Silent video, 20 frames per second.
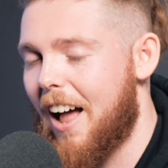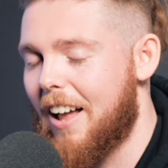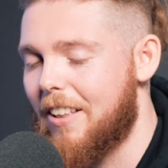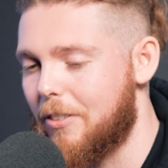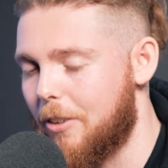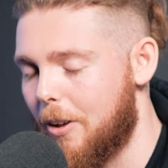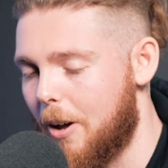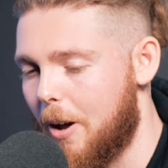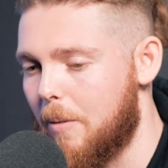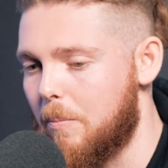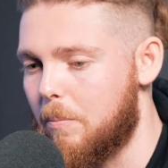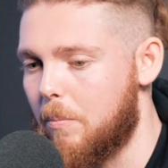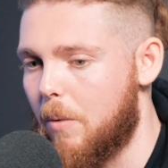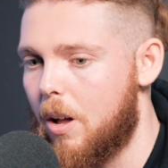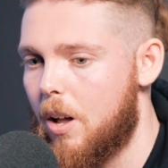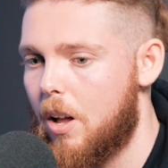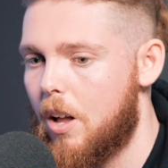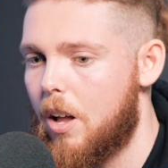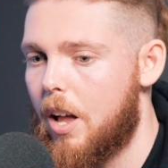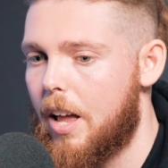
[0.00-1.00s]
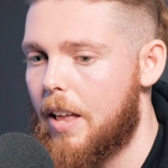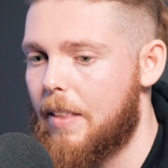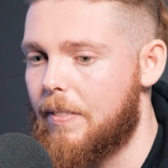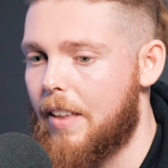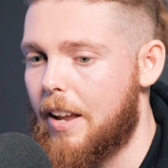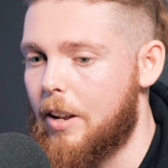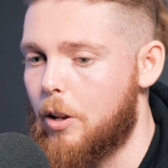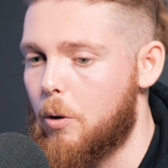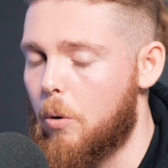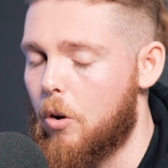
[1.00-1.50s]
And
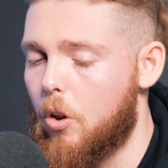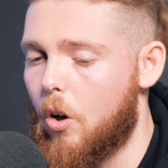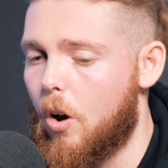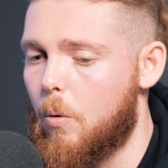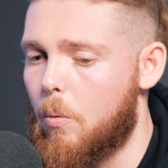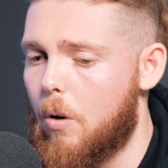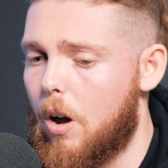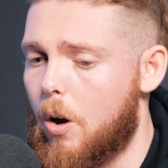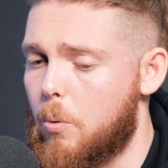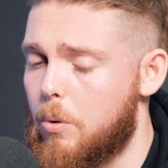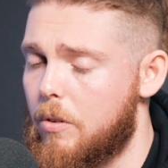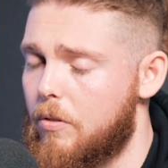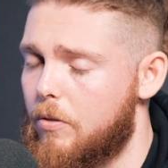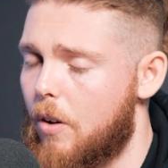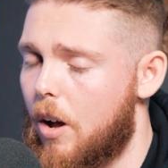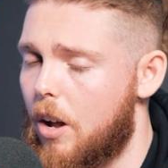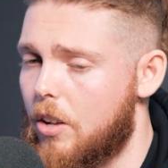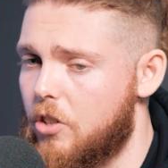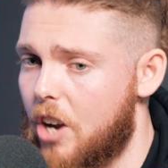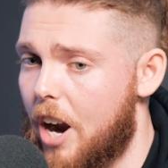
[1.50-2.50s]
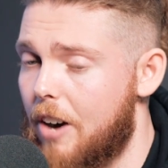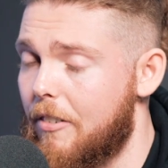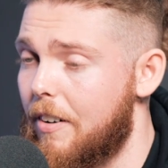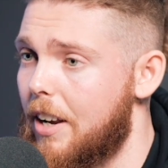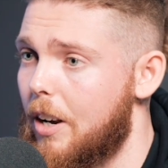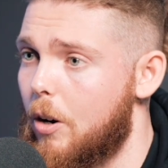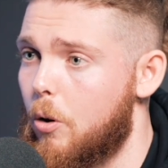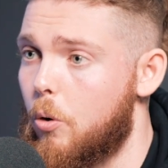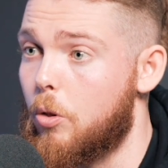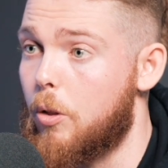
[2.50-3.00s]
they do a lot of work with a
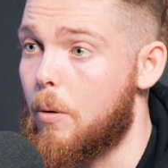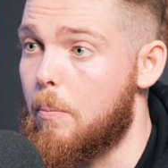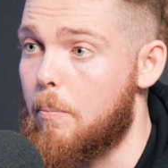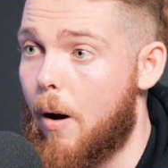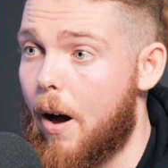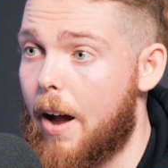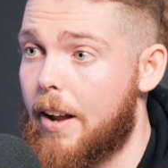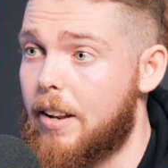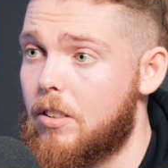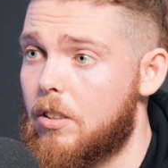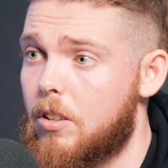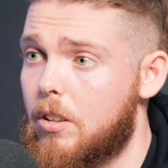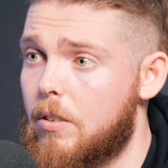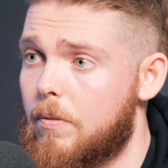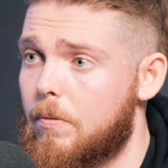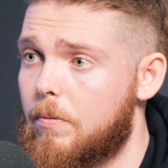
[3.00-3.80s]
charity called The Mind.